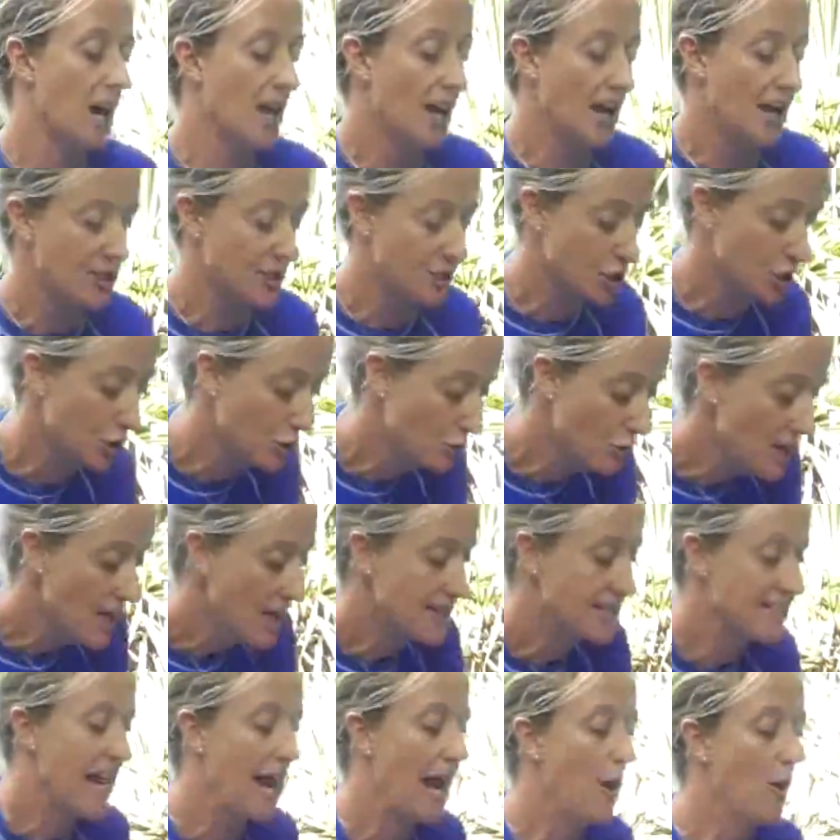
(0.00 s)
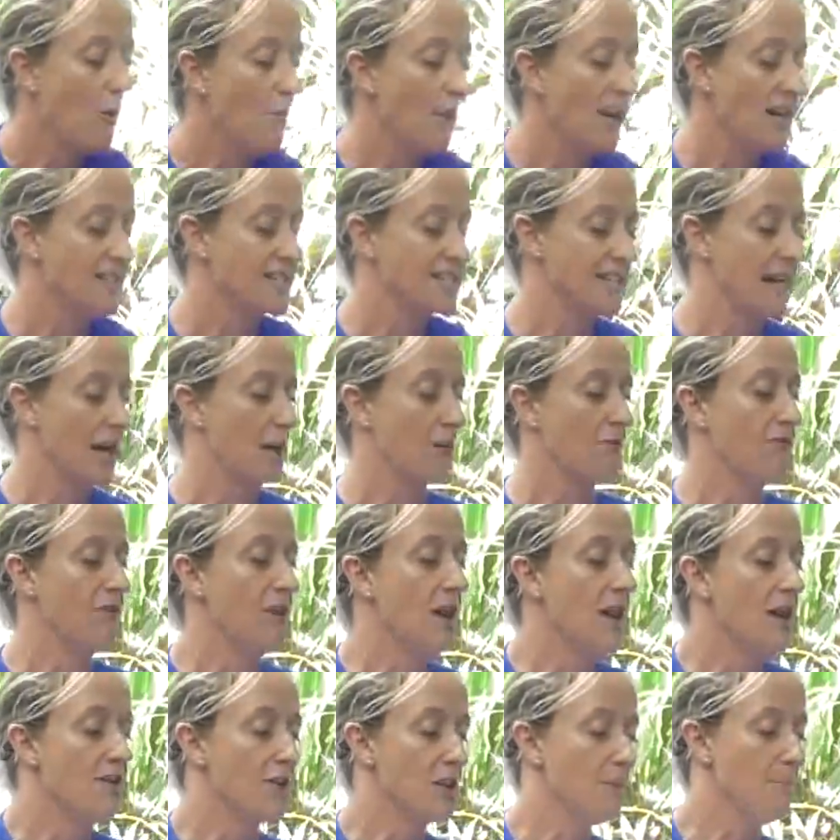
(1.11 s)
I like to tell myself
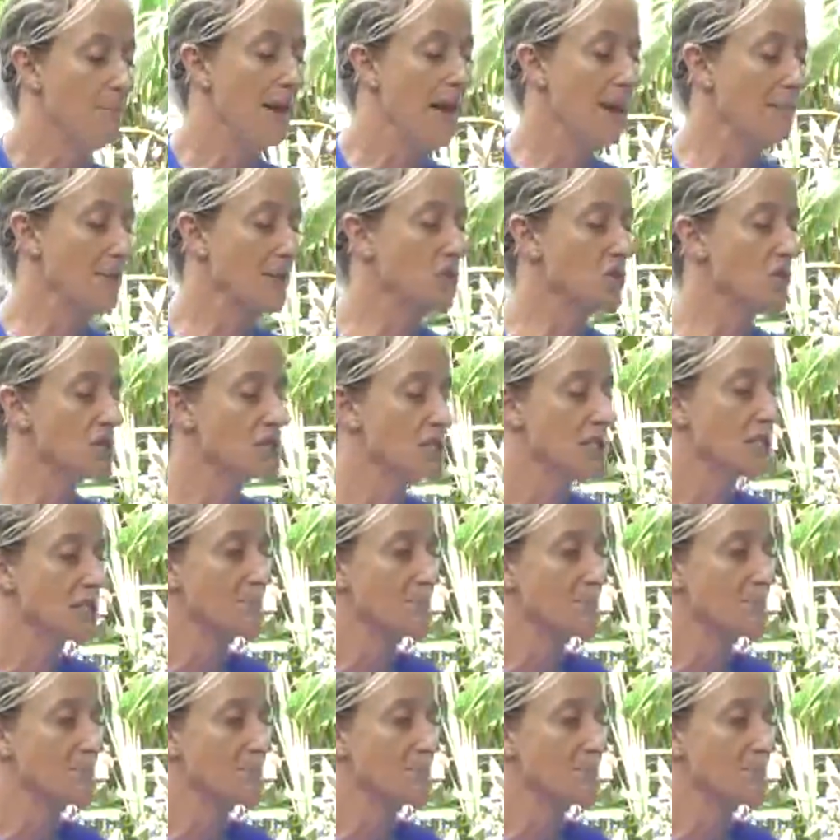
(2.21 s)
that maybe just